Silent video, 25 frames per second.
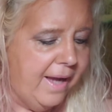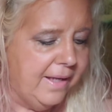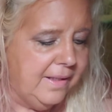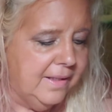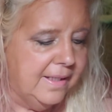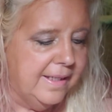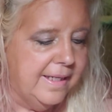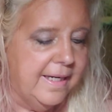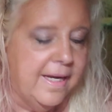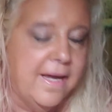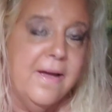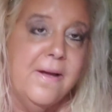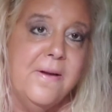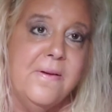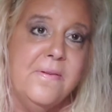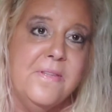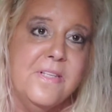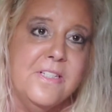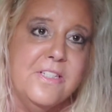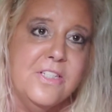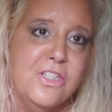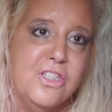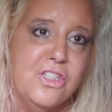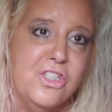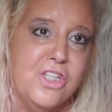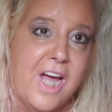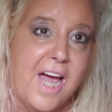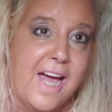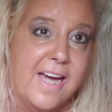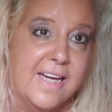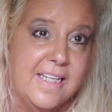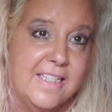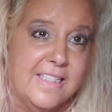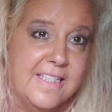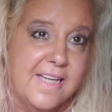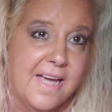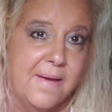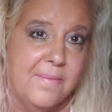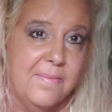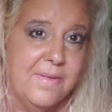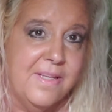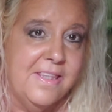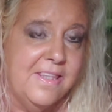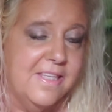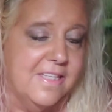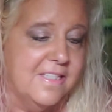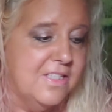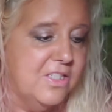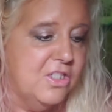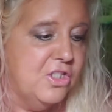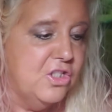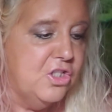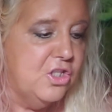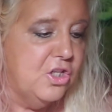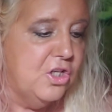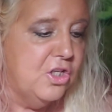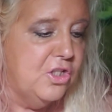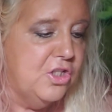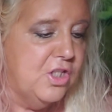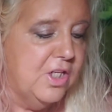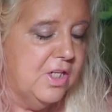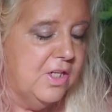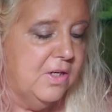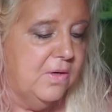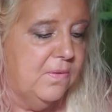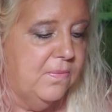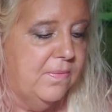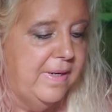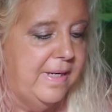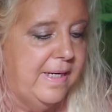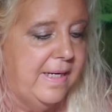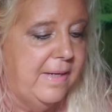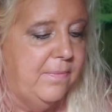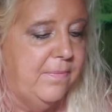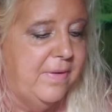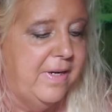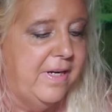Leo. This is Jackie Tomlin. This is your general reading.